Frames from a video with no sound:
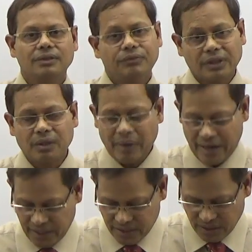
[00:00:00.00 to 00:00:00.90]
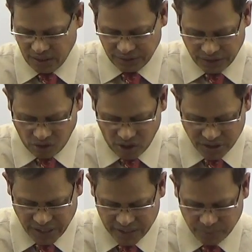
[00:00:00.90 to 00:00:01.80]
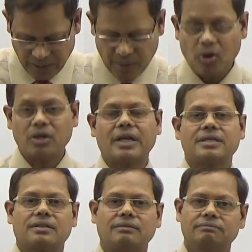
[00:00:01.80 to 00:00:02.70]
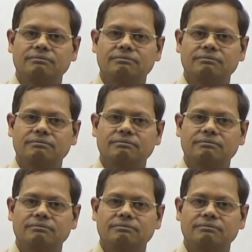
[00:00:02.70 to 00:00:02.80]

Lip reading: within brackets, the cost has been amortized